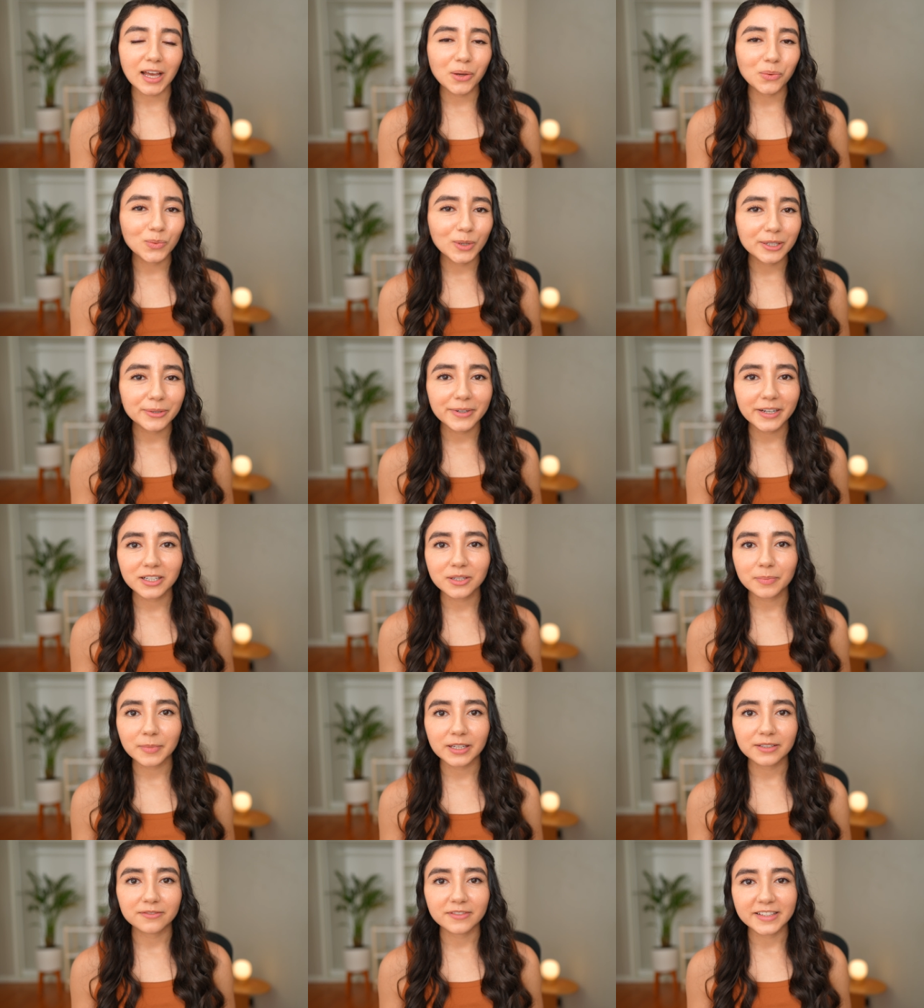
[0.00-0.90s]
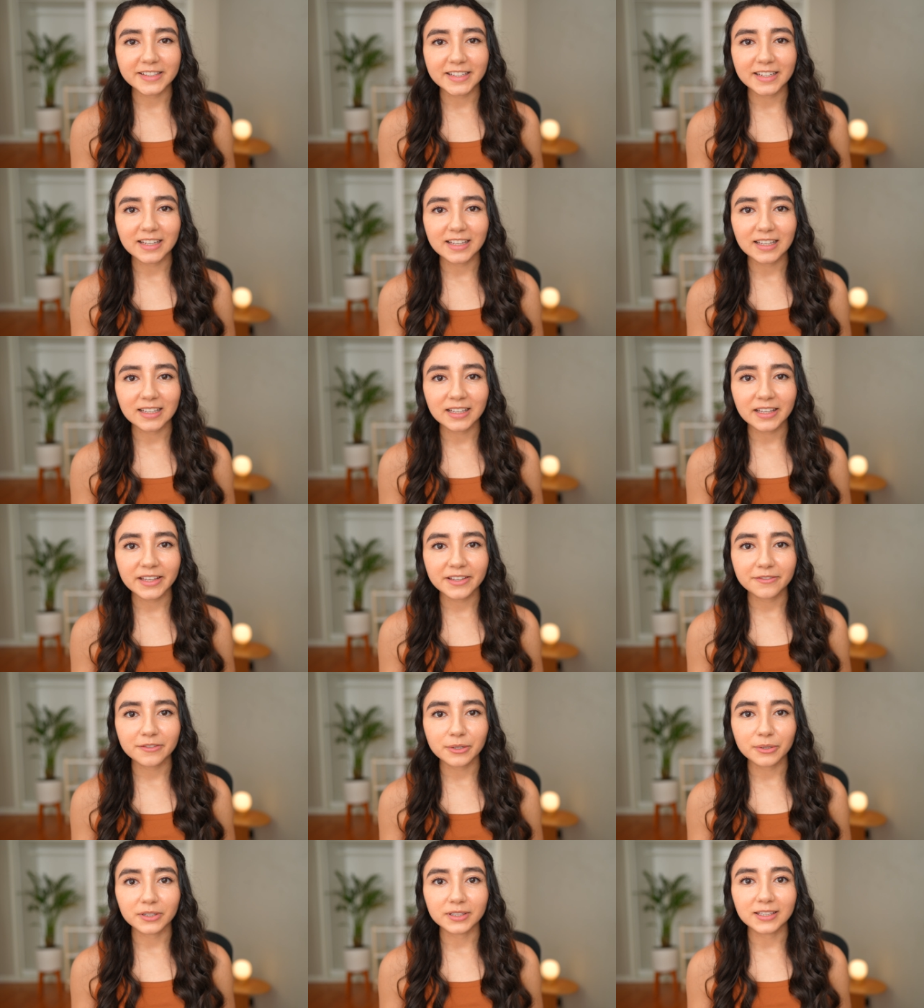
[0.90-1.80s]
I would recommend visiting
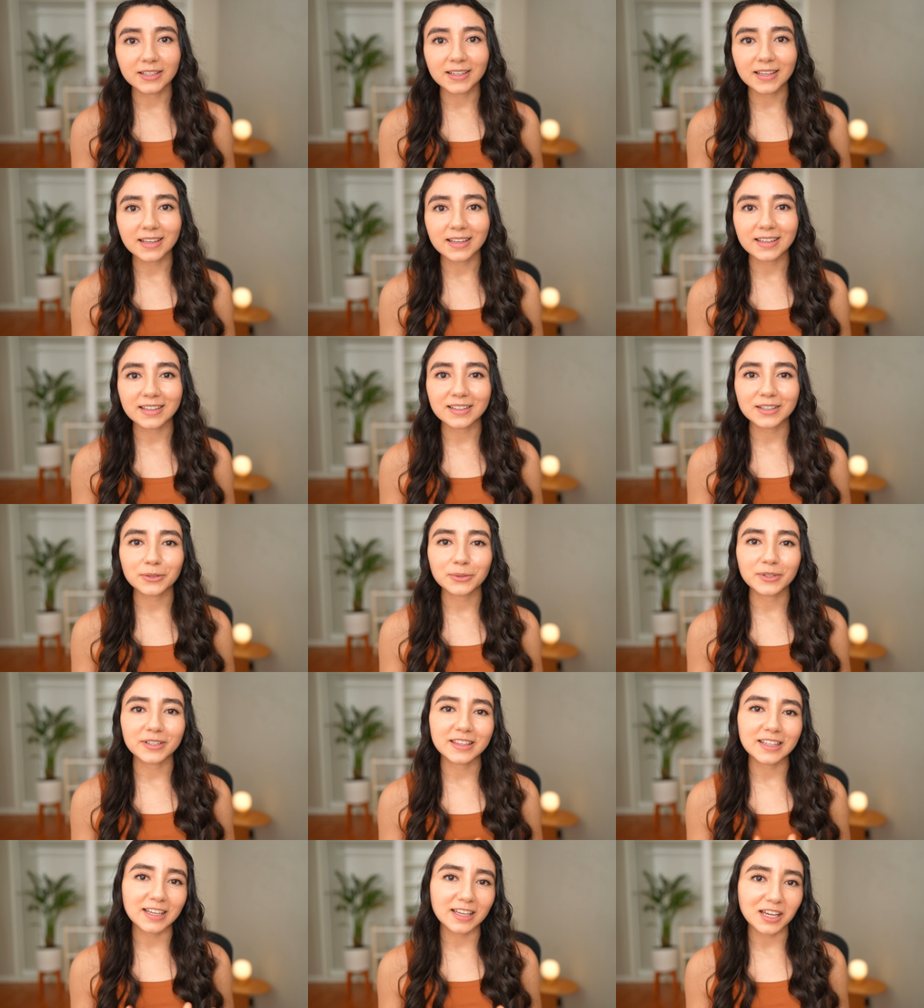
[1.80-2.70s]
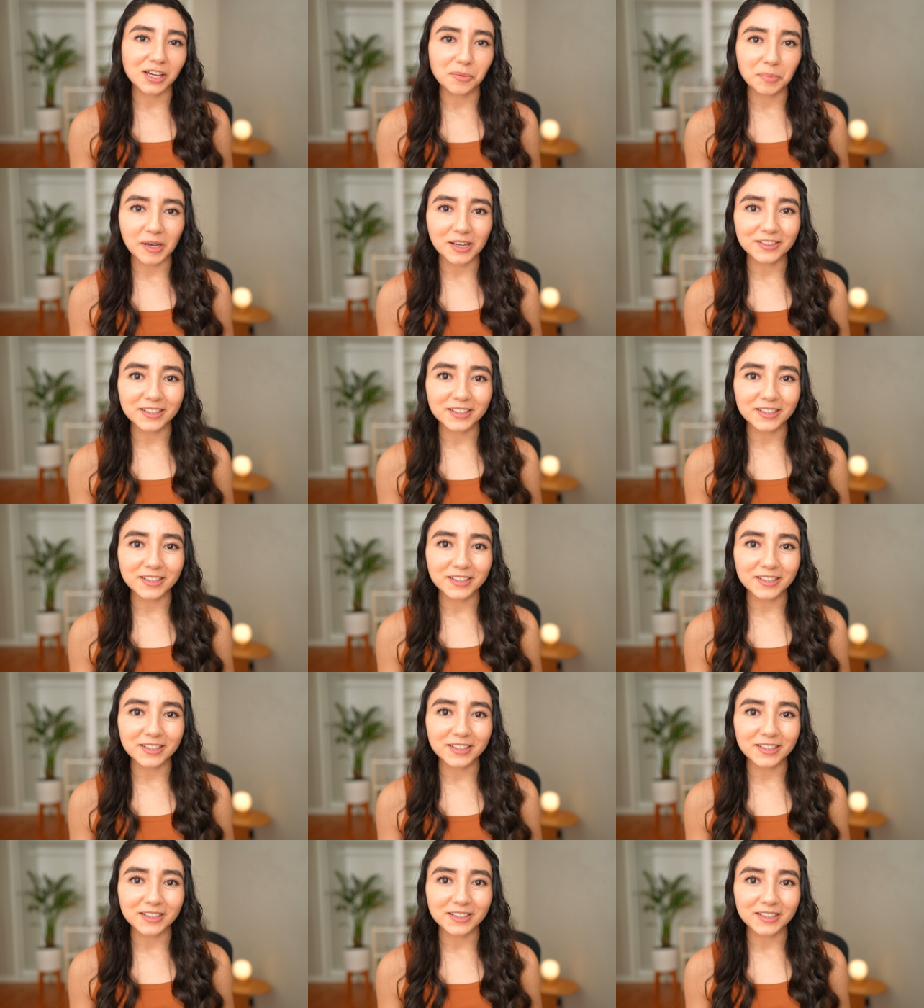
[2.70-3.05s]
if you're looking or thinking about